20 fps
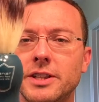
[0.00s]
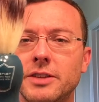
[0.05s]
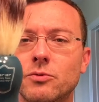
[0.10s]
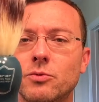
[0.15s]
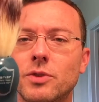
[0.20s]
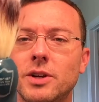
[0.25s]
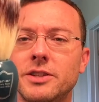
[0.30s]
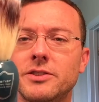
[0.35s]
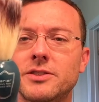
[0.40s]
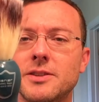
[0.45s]
It
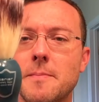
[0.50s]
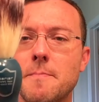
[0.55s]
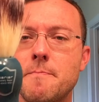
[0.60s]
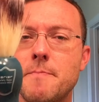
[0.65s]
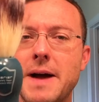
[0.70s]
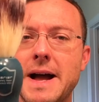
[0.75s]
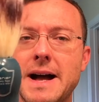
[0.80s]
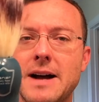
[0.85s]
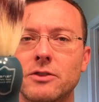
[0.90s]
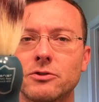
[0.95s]
runs
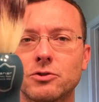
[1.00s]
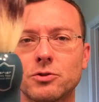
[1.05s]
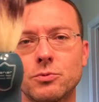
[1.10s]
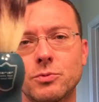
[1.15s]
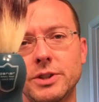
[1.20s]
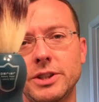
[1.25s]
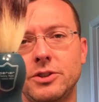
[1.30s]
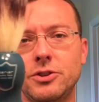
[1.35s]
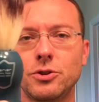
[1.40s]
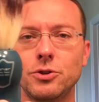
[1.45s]
about
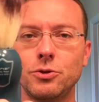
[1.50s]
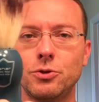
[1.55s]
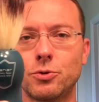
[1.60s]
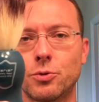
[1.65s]
$22,